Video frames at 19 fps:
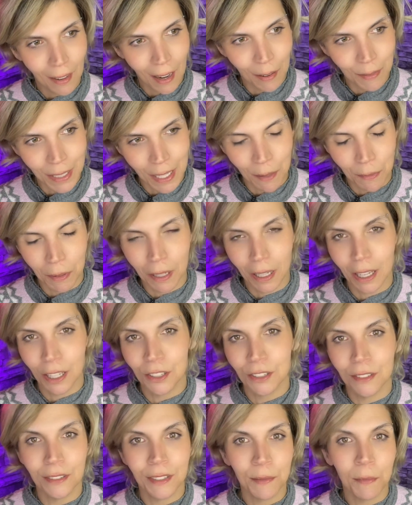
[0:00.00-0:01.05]
I was able to
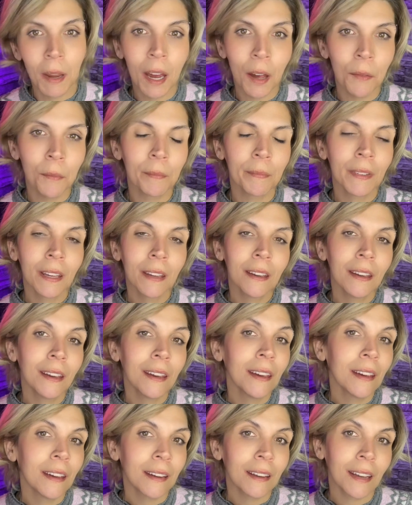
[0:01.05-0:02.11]
get you some help.
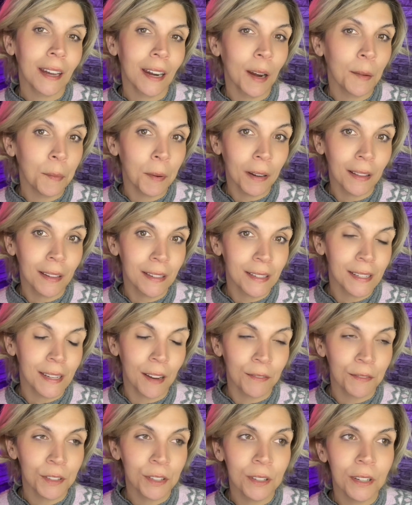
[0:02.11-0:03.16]
Can I bring this
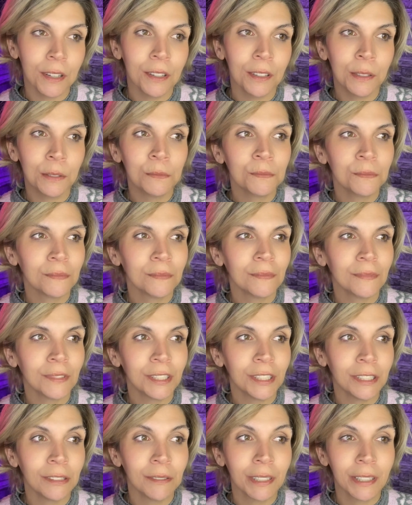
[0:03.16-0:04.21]
stuff to you?"
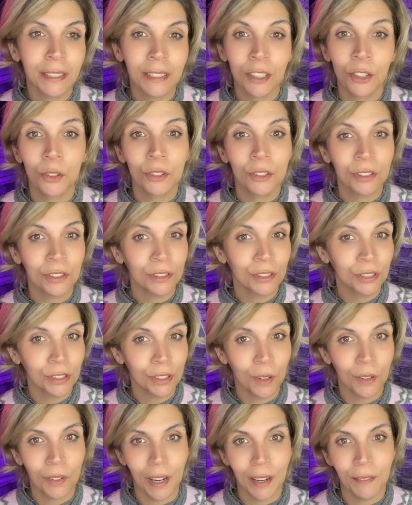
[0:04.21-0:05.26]
She was
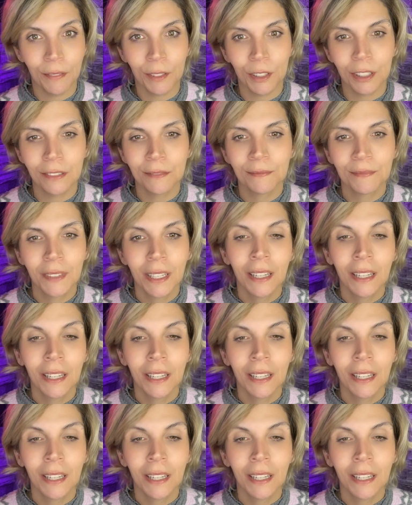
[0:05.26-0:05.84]
so grateful.